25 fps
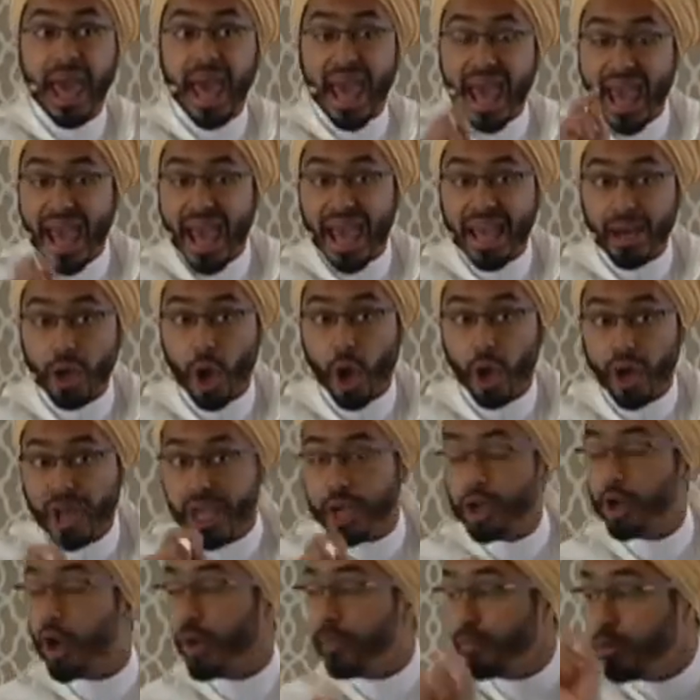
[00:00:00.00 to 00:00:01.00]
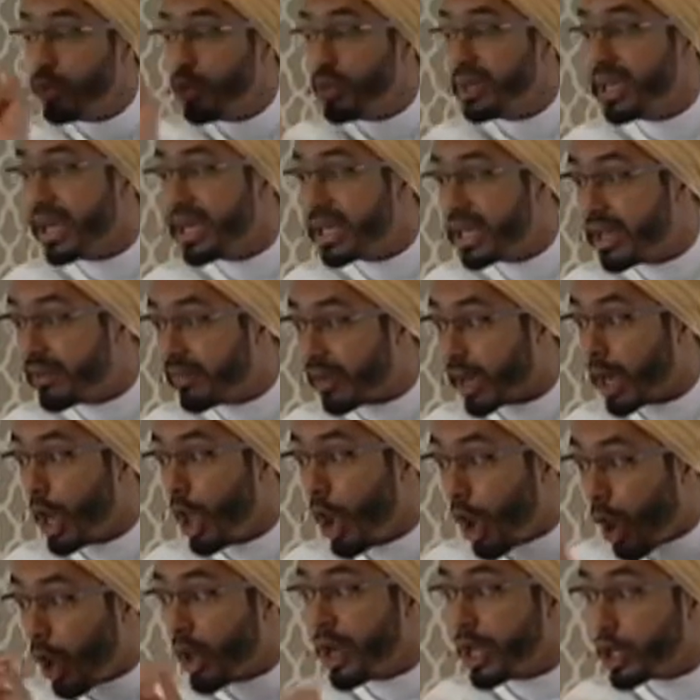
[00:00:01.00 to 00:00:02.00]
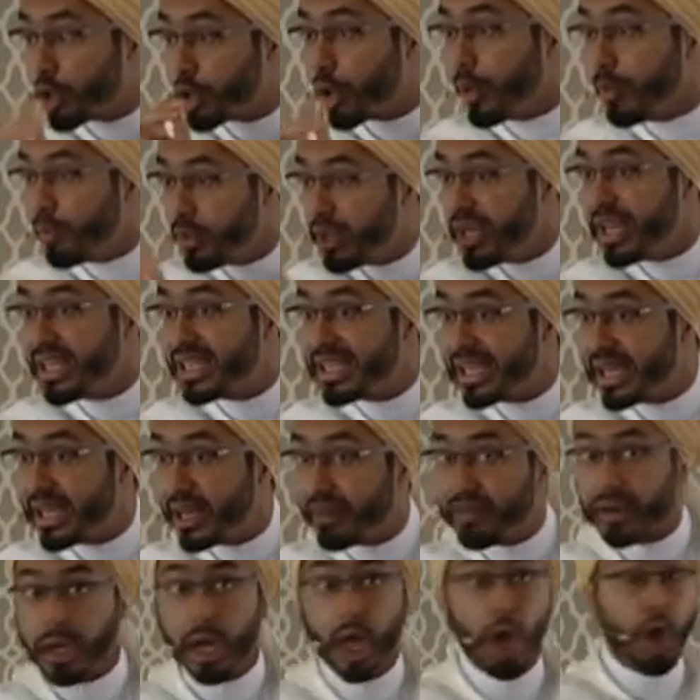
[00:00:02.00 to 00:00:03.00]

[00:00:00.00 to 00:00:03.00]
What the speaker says: and on a communal level, on a community level,